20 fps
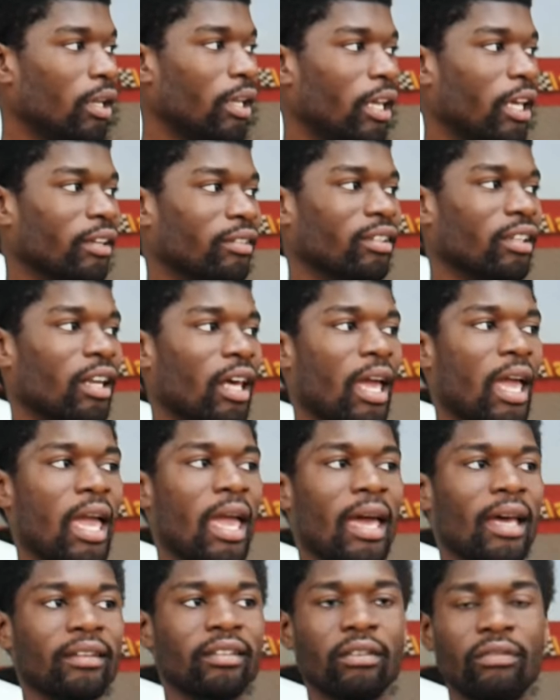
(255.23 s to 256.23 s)
is in the
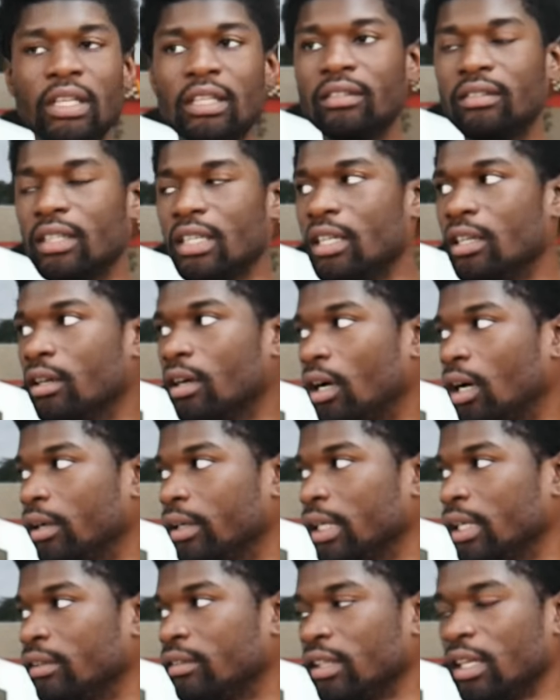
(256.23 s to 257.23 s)
hands of these
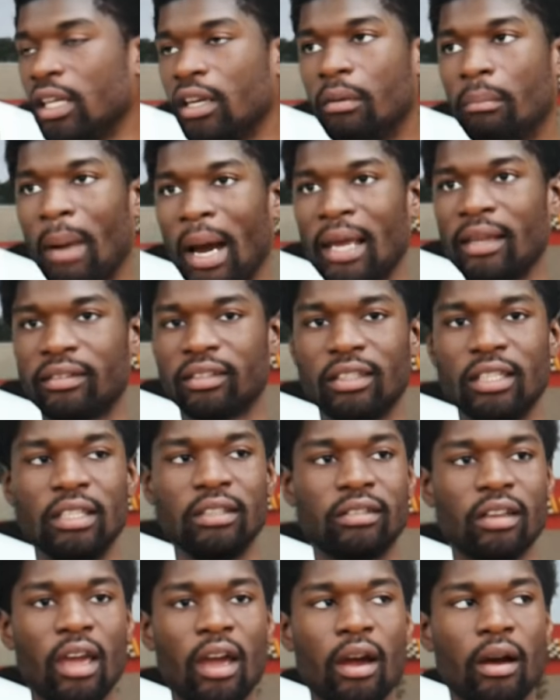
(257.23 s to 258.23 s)
Edomites and
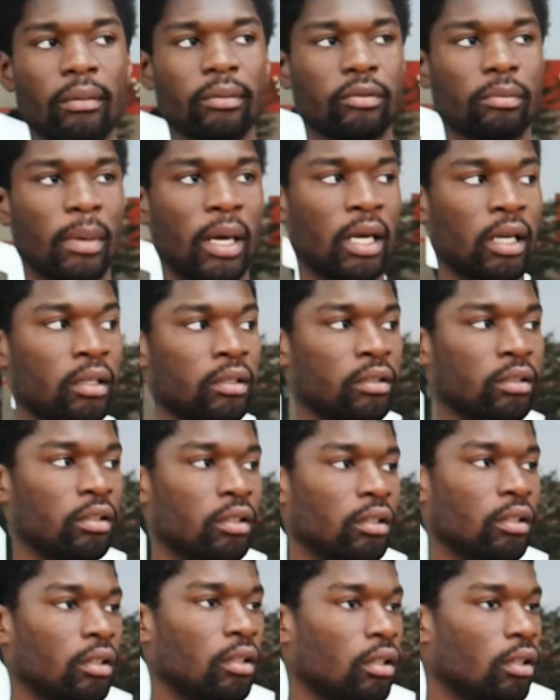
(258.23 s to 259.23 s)
these Arabs, man.
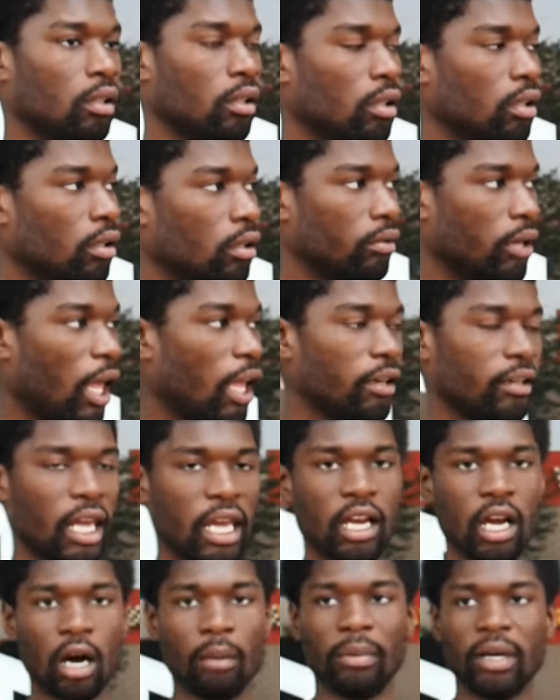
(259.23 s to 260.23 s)
They
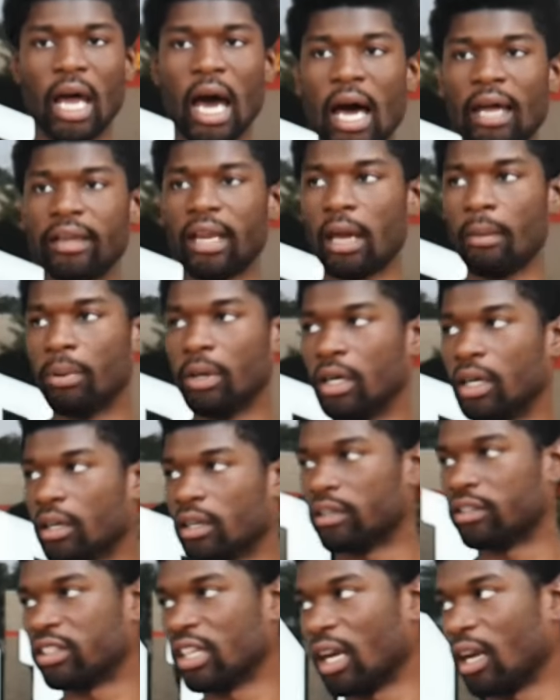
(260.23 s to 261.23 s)
come in our neighborhood
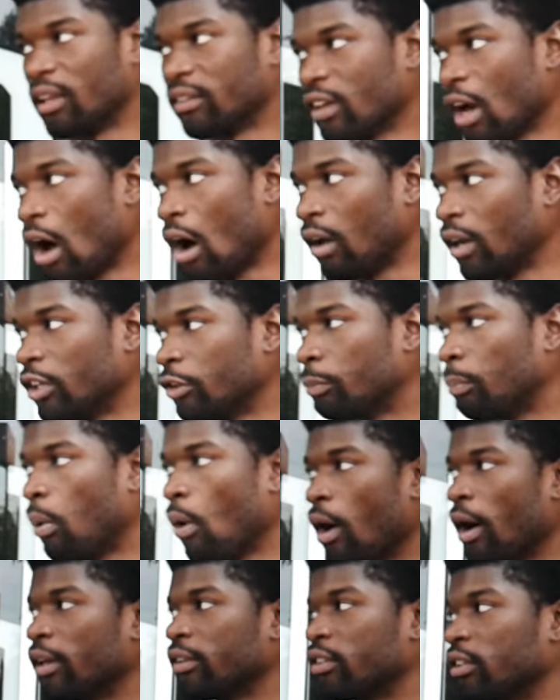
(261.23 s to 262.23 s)
and sell us all this
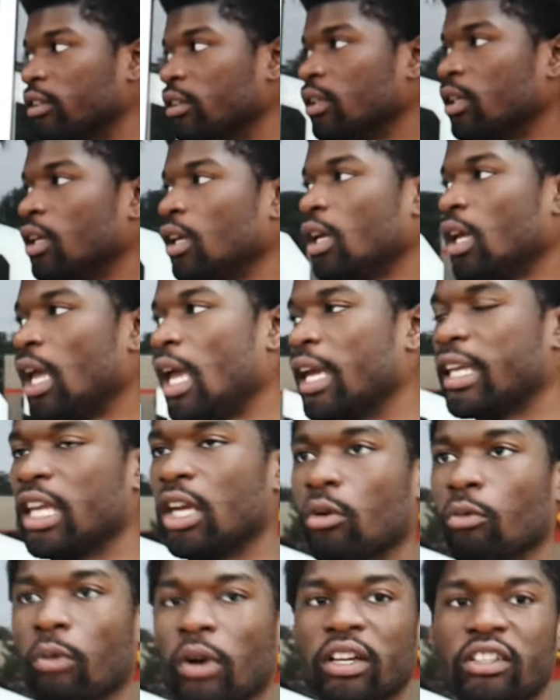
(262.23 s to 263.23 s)
poison and
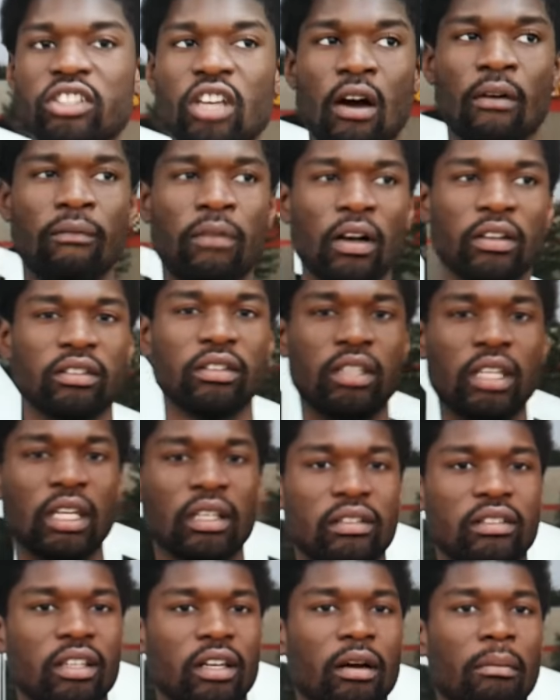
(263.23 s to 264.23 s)
get rich off us and then
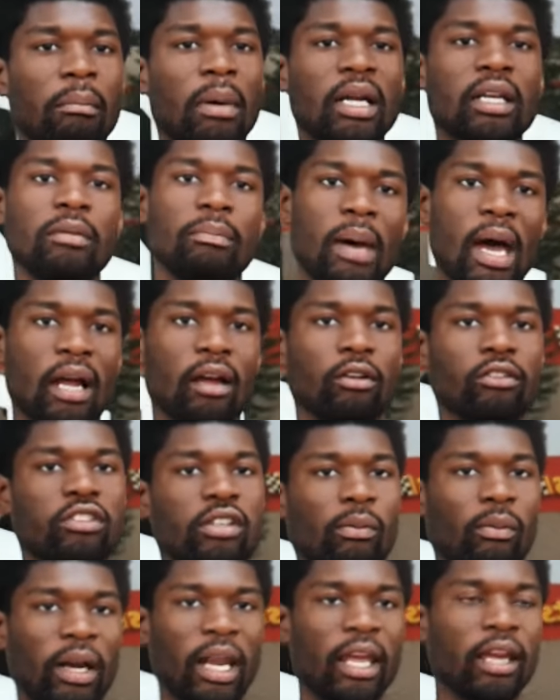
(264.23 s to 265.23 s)
send the money back
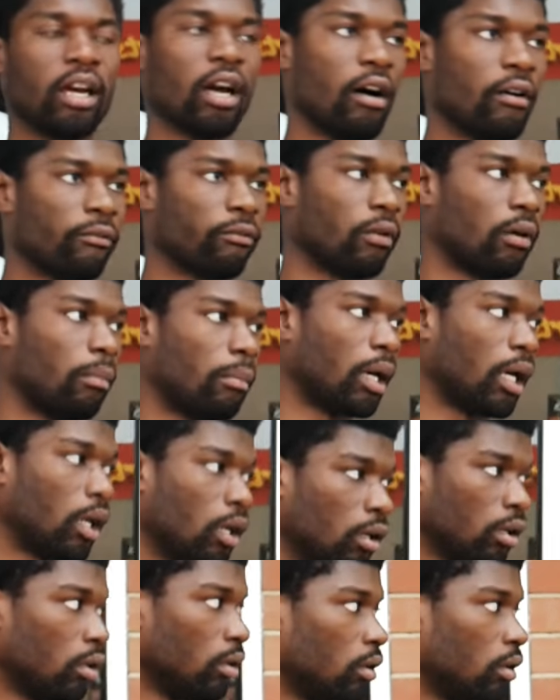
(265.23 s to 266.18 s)
to where they come from, man.